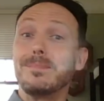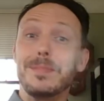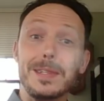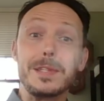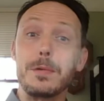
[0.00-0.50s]

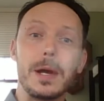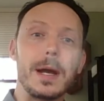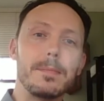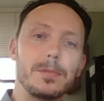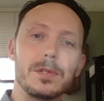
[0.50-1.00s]

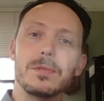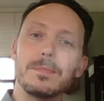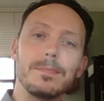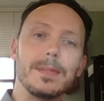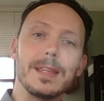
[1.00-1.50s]

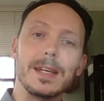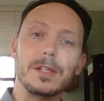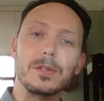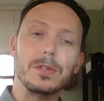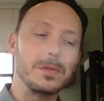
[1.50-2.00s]
describes
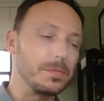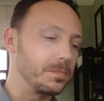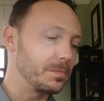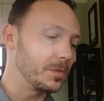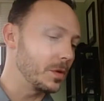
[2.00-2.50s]
this,
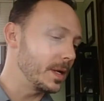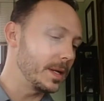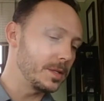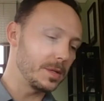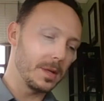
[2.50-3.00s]

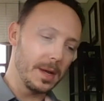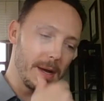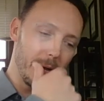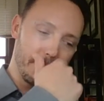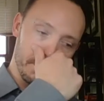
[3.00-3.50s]
right?
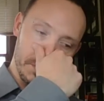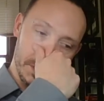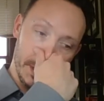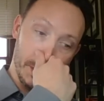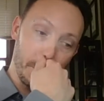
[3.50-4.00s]
Um,
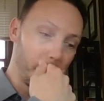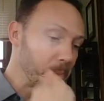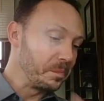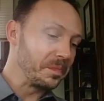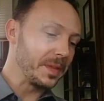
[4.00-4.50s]
so,
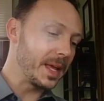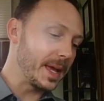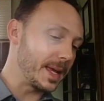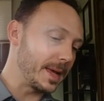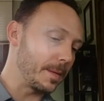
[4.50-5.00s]

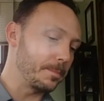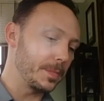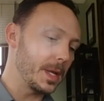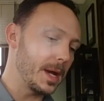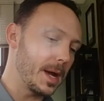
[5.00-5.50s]
anyhow,
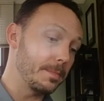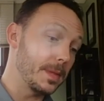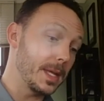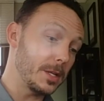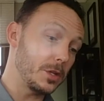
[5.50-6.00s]

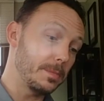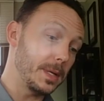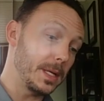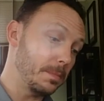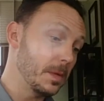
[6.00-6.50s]
uh, that should
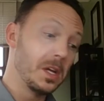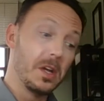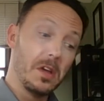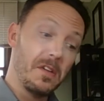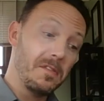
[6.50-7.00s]
be
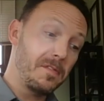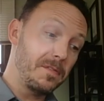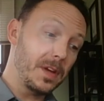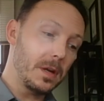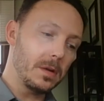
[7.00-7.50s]

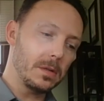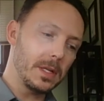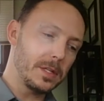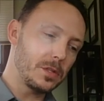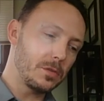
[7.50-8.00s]

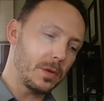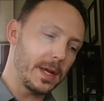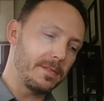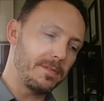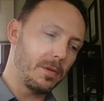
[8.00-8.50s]
fairly
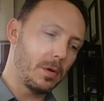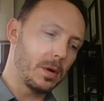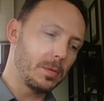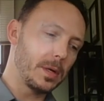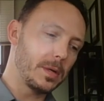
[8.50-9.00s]

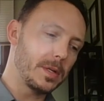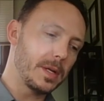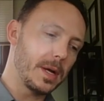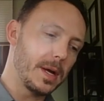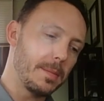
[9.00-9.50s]
straightforward.
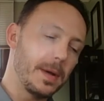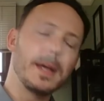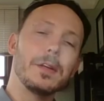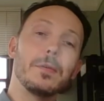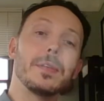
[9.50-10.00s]
Um,
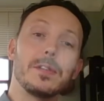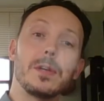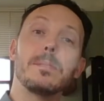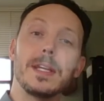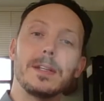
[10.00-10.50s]
I do it in
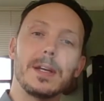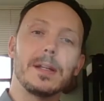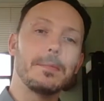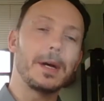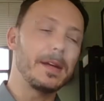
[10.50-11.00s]
some
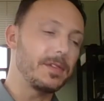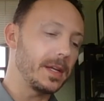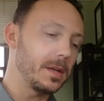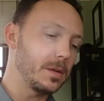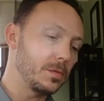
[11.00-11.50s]
detail in my
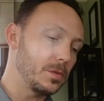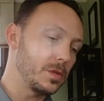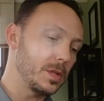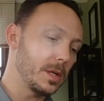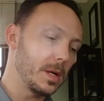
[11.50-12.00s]

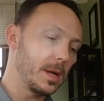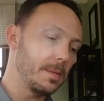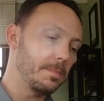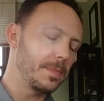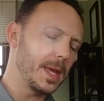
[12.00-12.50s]
videos,
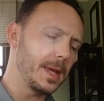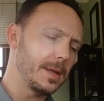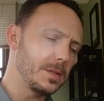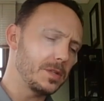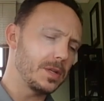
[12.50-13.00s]
um,
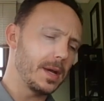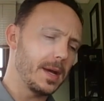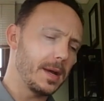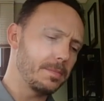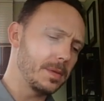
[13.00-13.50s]
and
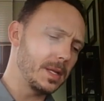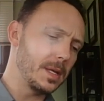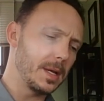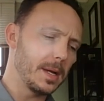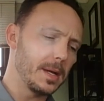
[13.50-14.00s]
uh,
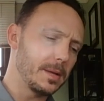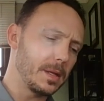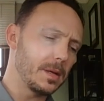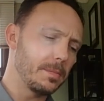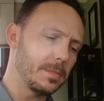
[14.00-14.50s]
the, uh,
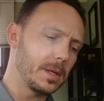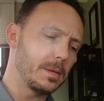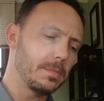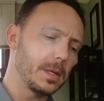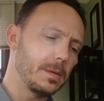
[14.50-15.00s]
the,
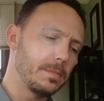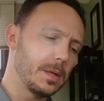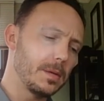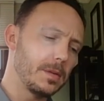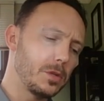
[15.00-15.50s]
the,
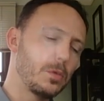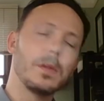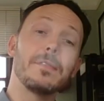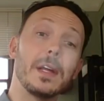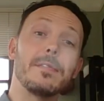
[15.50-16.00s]
the, the
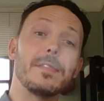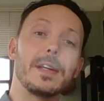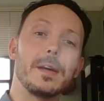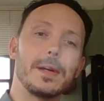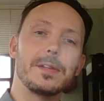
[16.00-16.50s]
School of Life
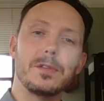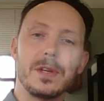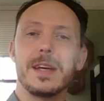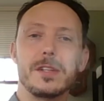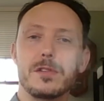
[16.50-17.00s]
video
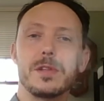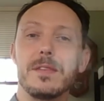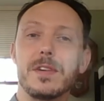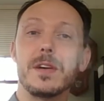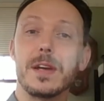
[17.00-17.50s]
is actually
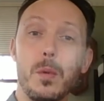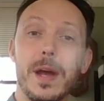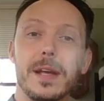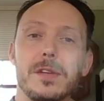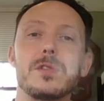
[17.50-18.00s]
a very
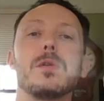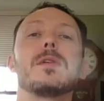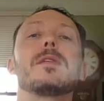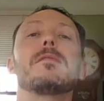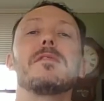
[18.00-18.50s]
quick
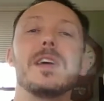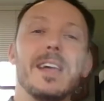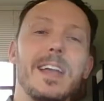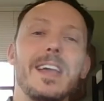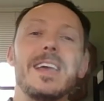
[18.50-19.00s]
sort of
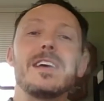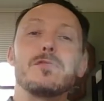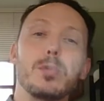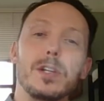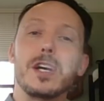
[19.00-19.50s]

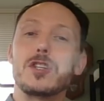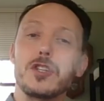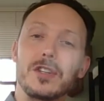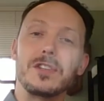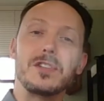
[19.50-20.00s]

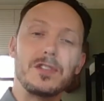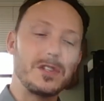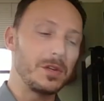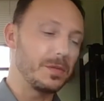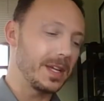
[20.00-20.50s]
introduction
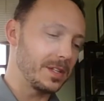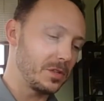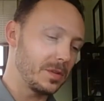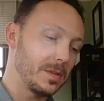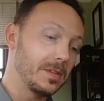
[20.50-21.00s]
to
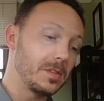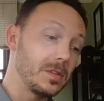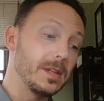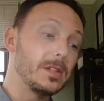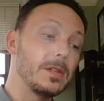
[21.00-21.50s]
this.
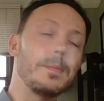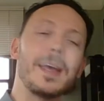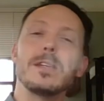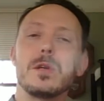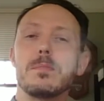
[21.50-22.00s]
It's, it's the
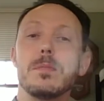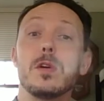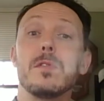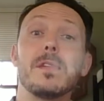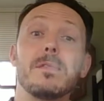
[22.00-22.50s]
basic
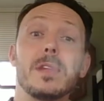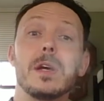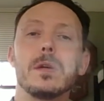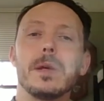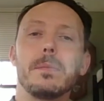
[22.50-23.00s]
move of the
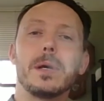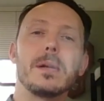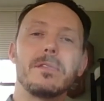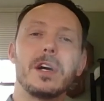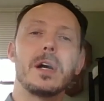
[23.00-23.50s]
early
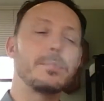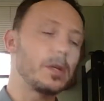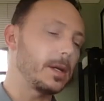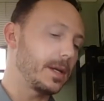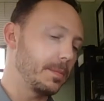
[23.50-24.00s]
part of Hobbes'
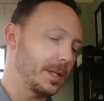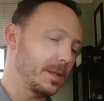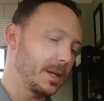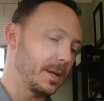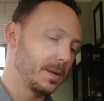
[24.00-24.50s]
argument
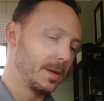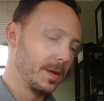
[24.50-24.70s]
there.